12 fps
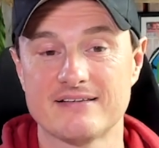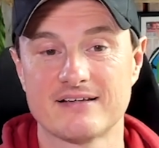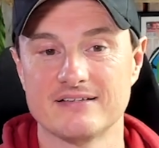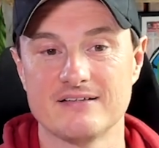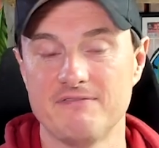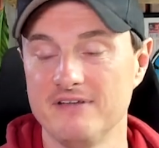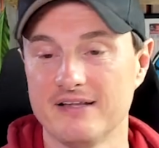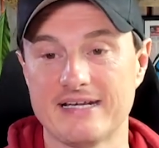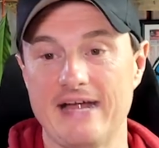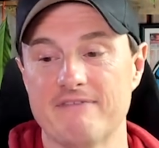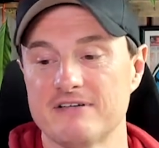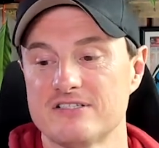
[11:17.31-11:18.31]
because I feel like
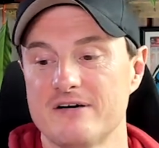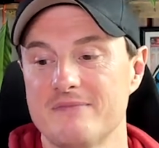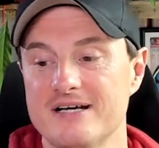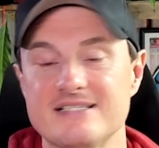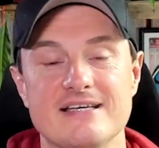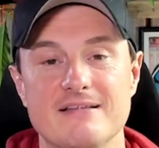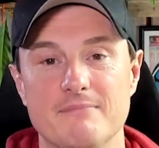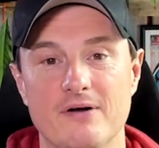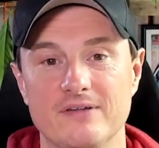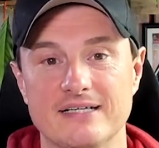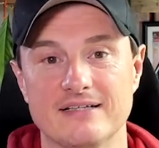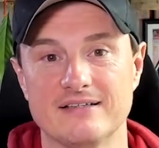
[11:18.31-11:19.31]
every time I see them
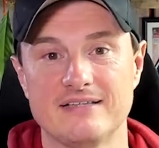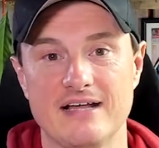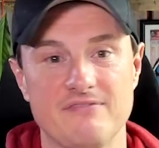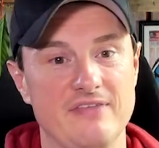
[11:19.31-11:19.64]
bowling at the death,